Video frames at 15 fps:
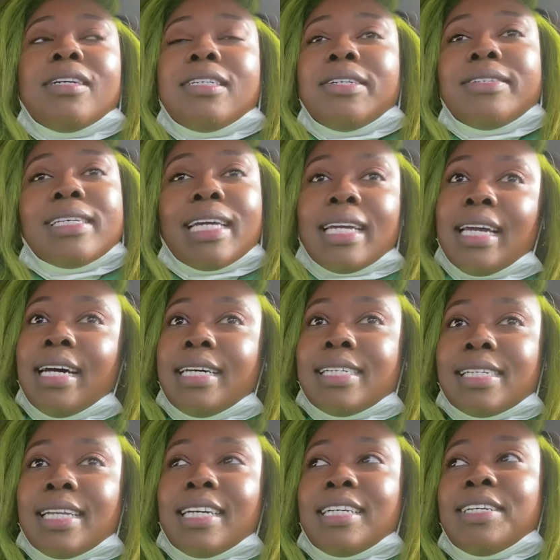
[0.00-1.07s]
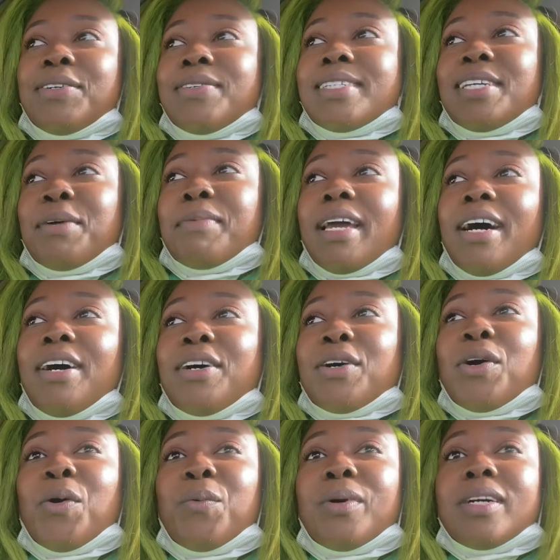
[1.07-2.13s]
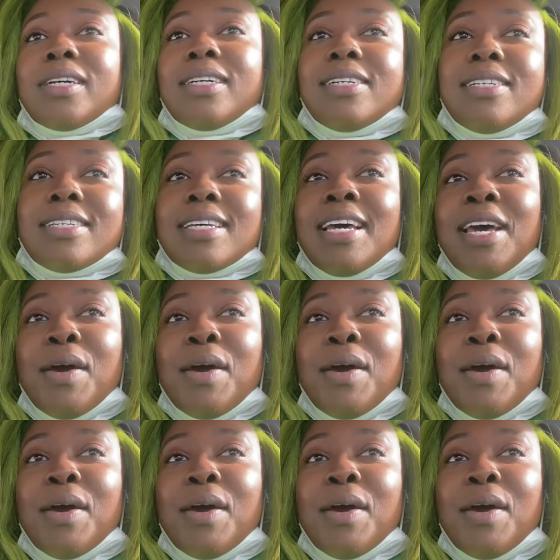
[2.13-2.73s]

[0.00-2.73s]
She was like, yes. Like, she was telling me how her coworkers